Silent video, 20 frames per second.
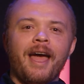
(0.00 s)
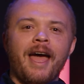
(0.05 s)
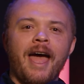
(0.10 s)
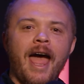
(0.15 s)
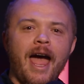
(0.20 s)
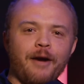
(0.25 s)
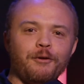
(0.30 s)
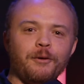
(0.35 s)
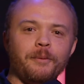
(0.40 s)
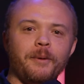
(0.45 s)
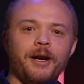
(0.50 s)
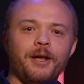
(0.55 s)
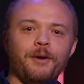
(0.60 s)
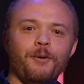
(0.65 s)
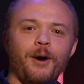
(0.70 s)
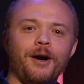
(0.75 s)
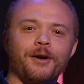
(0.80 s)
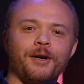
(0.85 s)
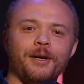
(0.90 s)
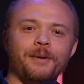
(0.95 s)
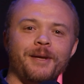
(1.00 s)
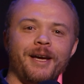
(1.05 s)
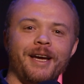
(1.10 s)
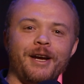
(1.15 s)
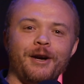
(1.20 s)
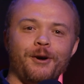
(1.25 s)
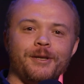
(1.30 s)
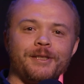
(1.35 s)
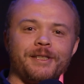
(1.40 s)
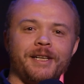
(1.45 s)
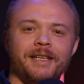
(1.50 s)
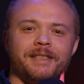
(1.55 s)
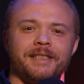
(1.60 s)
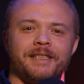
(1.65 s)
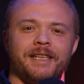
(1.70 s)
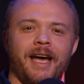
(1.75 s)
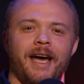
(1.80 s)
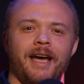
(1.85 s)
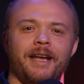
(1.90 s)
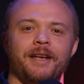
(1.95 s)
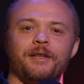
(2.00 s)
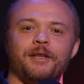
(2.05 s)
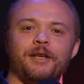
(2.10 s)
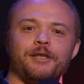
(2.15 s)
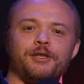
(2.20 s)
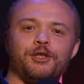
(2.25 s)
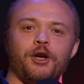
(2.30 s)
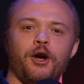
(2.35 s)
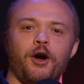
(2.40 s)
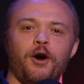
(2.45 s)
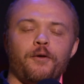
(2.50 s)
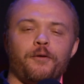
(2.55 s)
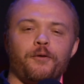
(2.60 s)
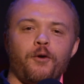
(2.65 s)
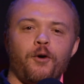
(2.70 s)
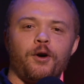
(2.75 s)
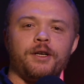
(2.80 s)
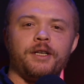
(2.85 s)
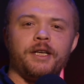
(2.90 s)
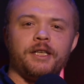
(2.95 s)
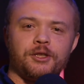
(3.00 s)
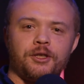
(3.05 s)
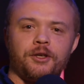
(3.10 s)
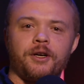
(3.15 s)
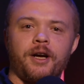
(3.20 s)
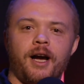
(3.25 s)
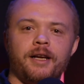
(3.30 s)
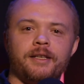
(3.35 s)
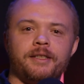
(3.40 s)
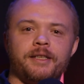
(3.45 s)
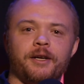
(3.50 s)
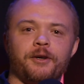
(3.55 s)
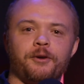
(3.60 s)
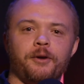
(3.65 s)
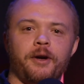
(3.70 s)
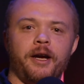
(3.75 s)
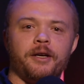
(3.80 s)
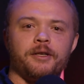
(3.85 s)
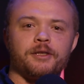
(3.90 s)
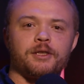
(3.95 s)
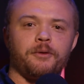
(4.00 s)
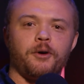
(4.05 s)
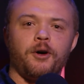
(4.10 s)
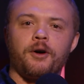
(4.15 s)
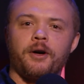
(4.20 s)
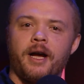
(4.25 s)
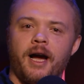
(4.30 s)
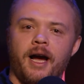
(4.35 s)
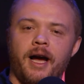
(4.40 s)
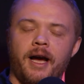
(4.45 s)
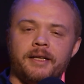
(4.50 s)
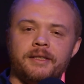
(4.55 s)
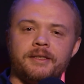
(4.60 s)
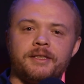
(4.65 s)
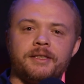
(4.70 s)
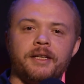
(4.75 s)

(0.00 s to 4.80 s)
Hey, everybody. Welcome to Heroes on Set, the show for digital content creators of all kinds.